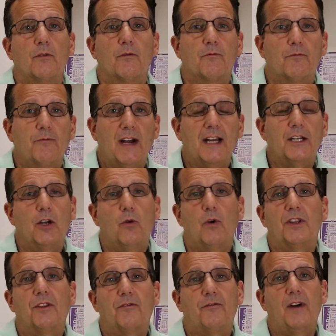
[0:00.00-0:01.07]
find out
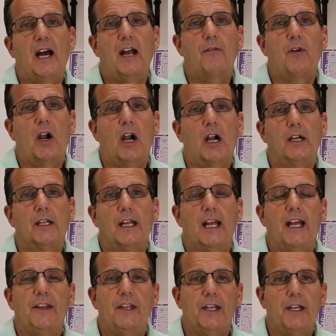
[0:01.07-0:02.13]
what the 5 are,
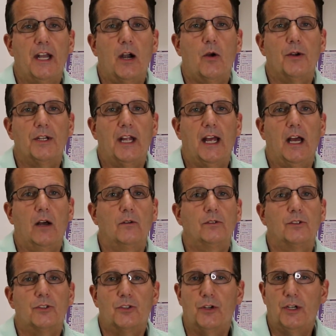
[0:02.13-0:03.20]
and then narrow it
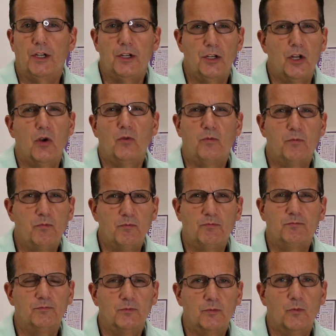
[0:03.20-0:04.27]
down so you know
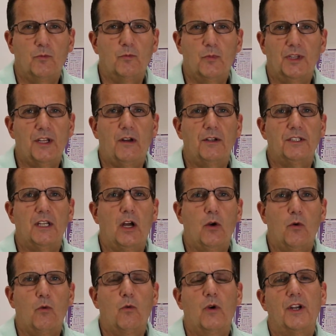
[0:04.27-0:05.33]
without a
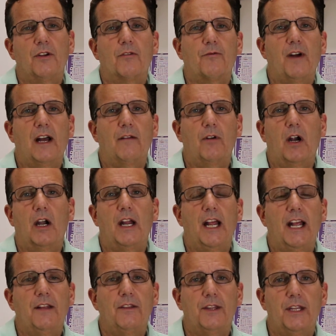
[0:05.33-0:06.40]
doubt what your 5 are,
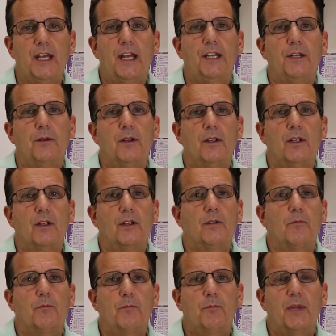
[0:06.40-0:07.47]
and then
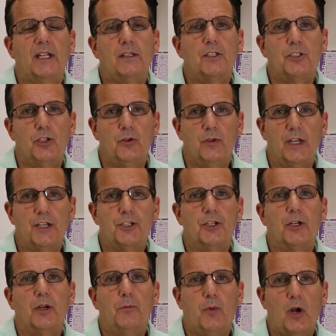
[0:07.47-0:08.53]
pick the 2 that you
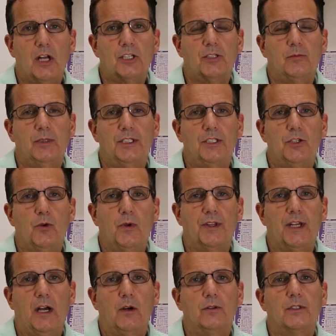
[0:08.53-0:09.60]
could possibly do
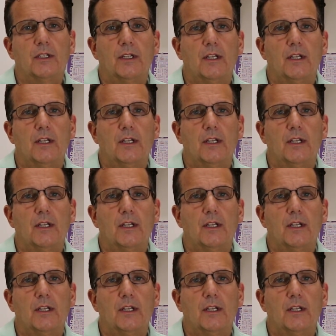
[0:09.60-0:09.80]
without.